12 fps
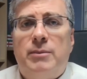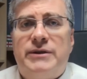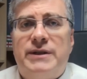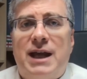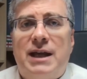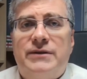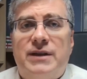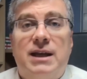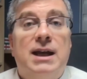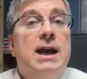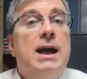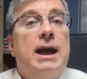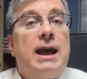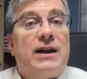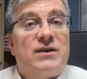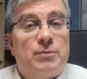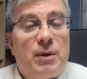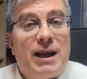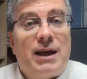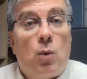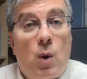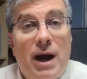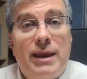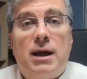mistakes and explaining
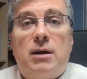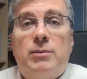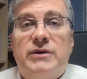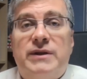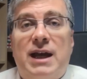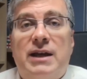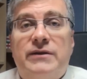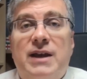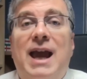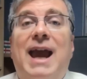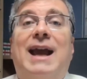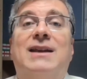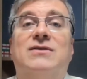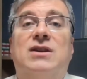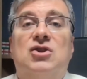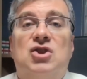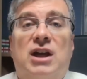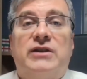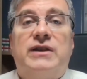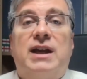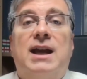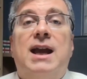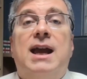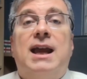why they are mistakes and
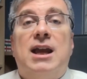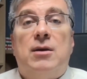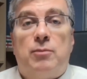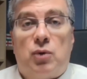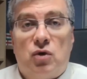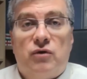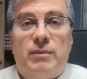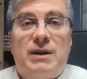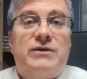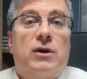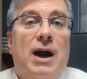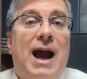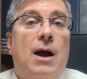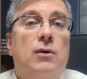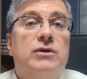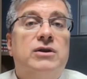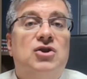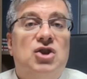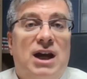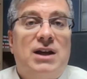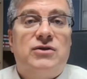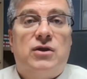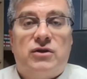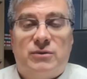suggesting improvements or how to
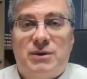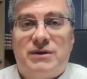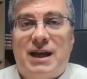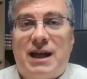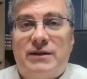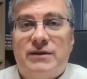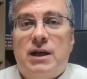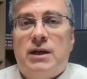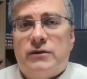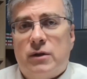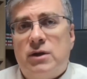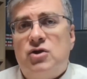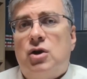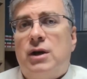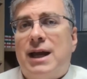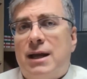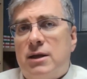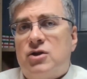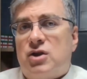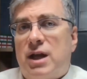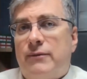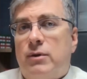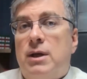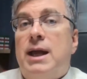change those mistakes so that your English
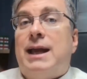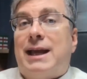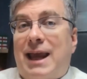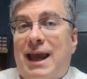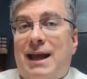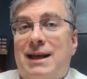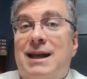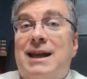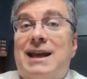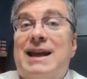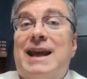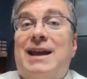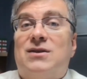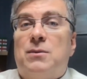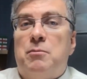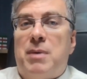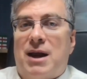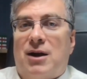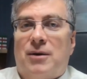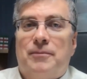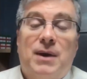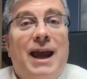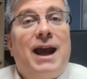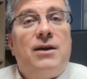level can get better.
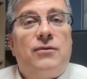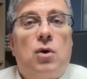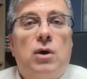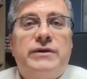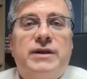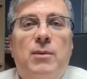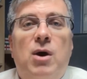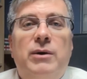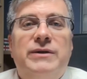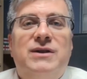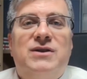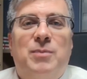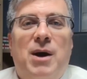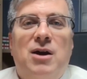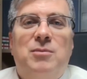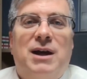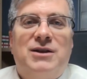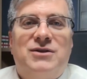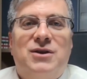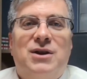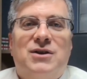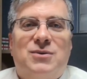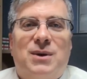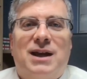And of course, I'm always inspired by
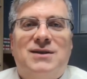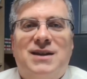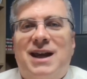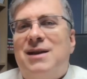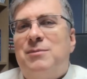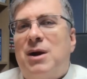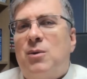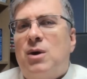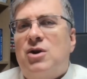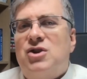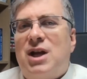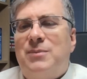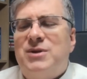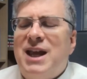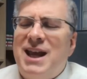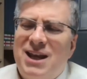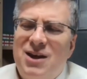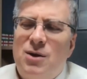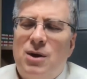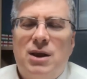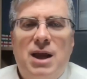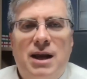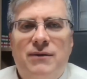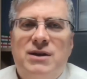students when I say in my workshops, you know, a
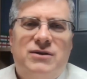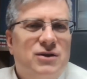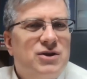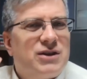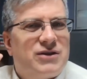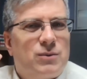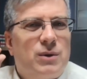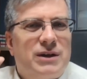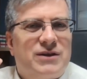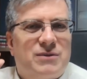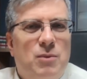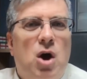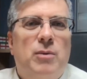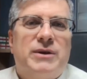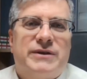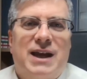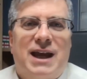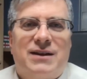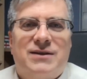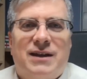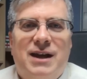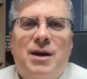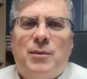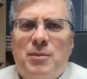lot of these are just really small mistakes.
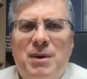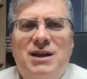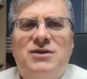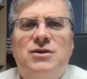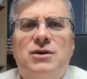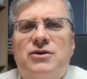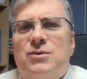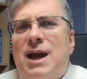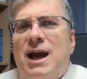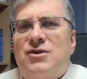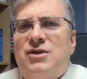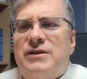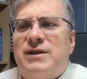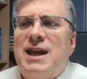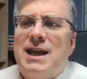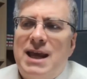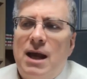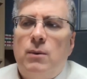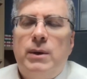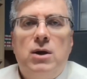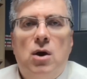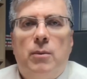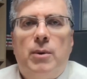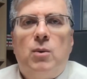But many students' reaction is, yeah, we
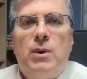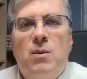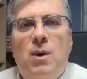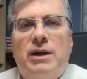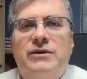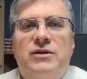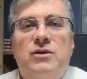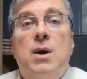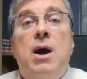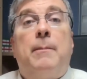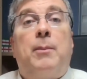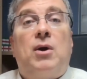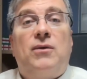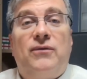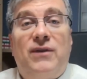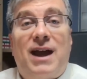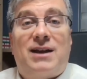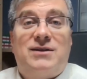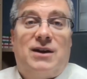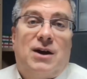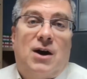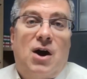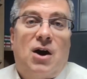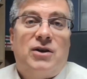know, but we want to perfect
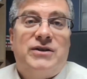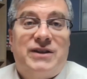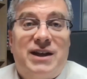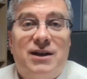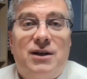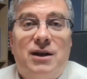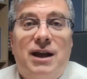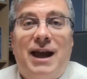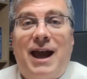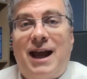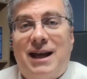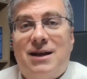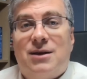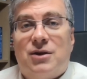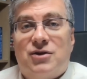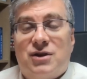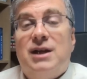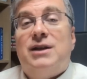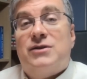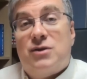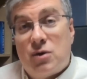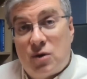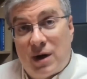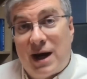our skill at English. So
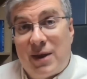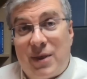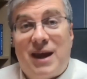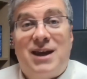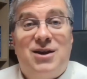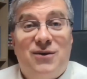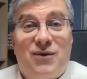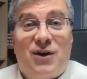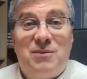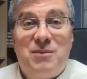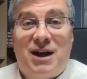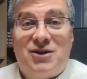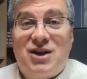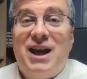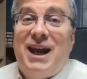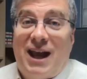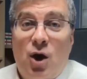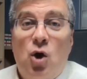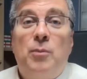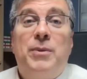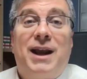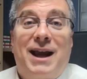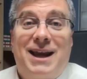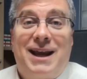great, thank you very much. I hope
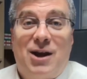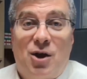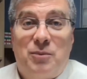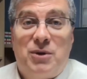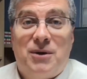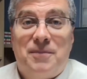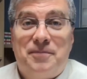that I can help you.